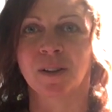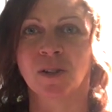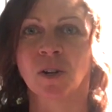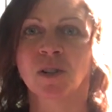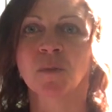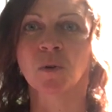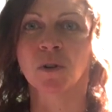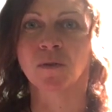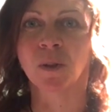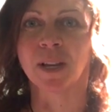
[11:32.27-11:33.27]
start to
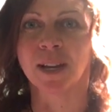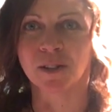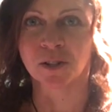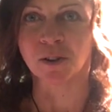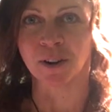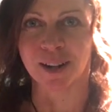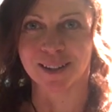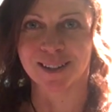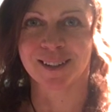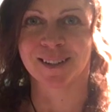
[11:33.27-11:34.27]
more fully
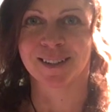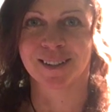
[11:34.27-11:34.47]
integrate